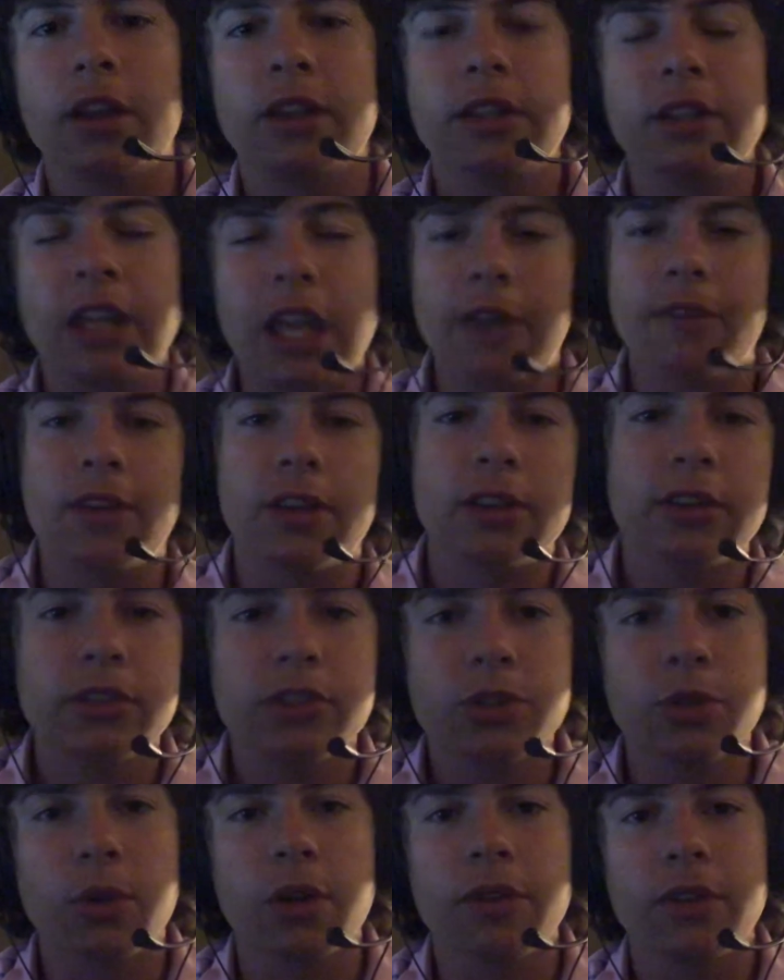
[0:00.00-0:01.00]
gave it a
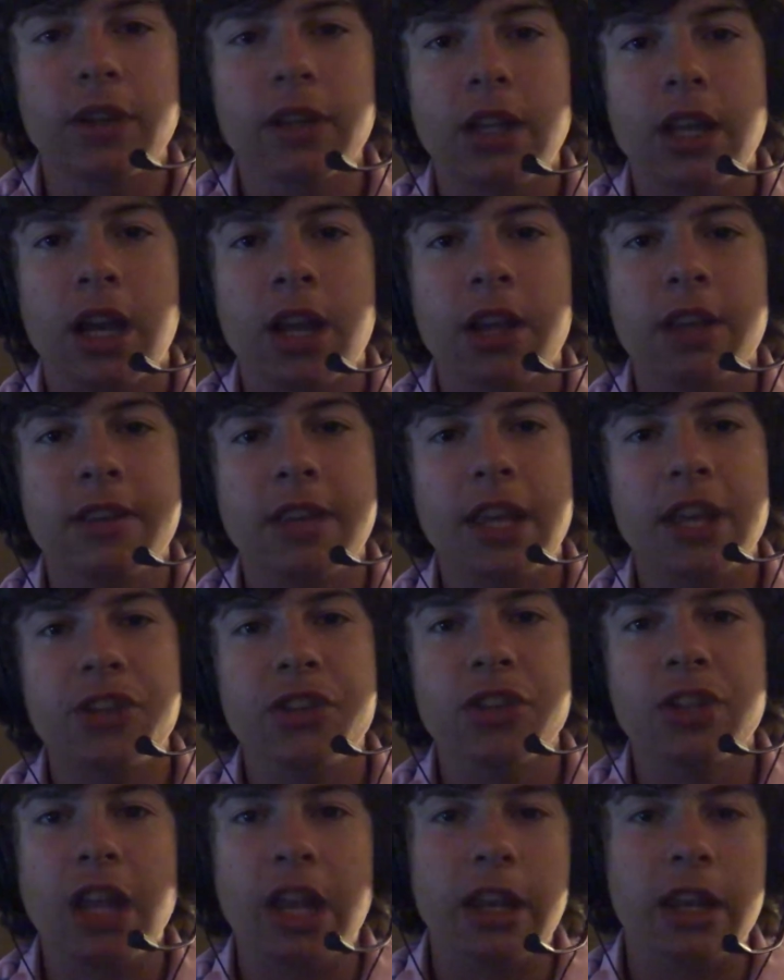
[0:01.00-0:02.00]
sort of a
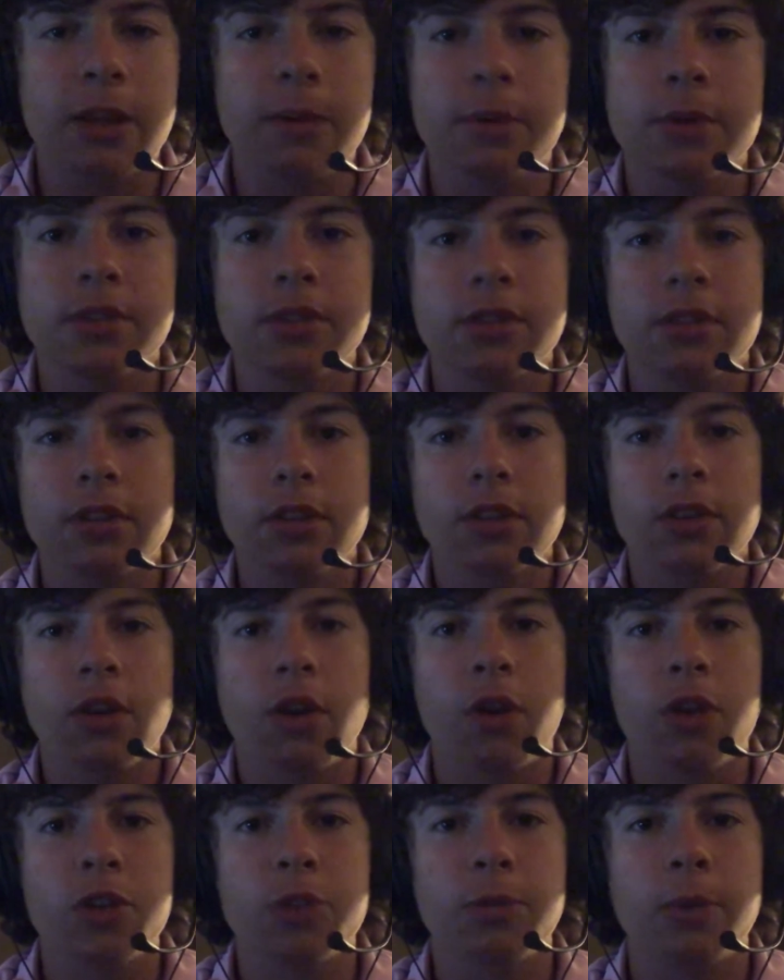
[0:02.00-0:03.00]
connotation that he was
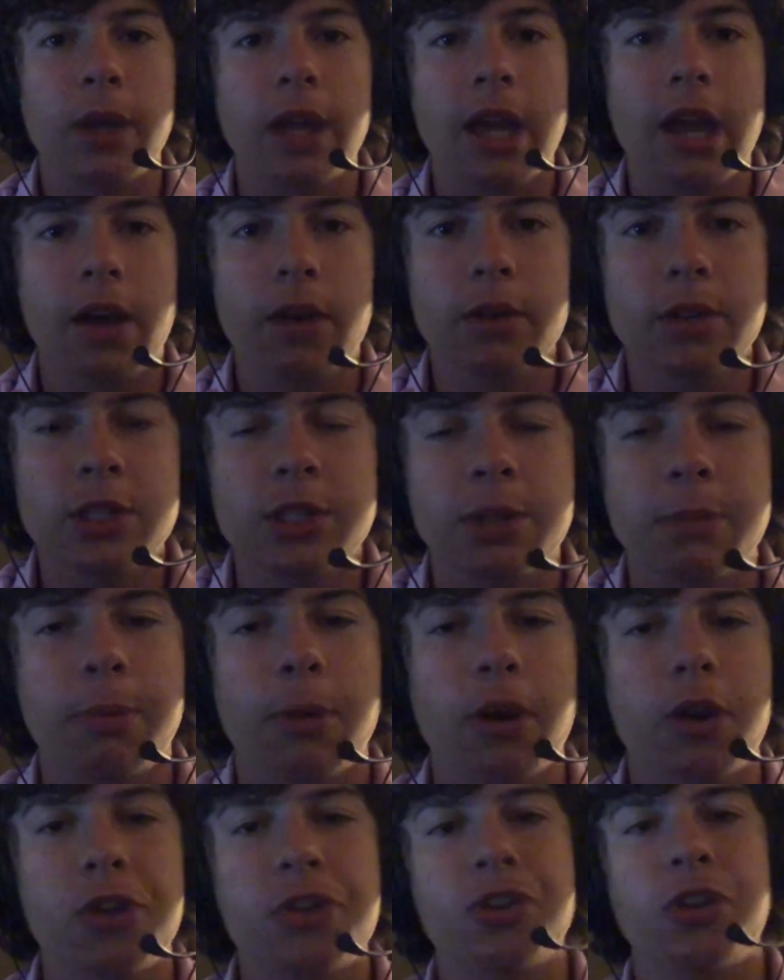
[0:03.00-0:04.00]
on his way out, his
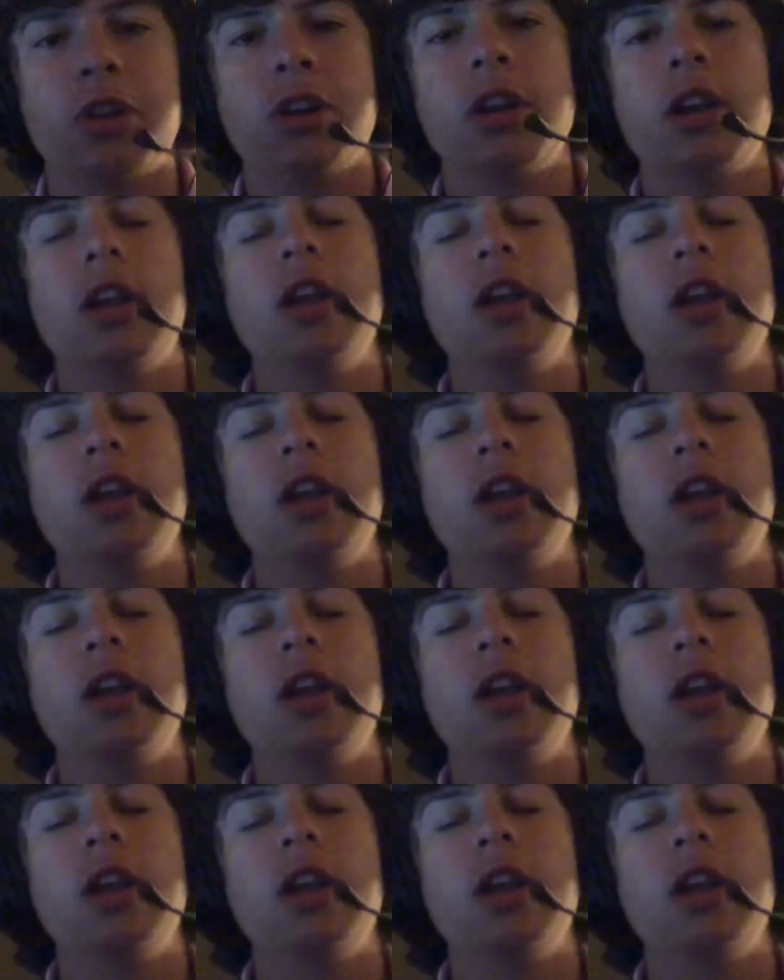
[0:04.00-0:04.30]
departure.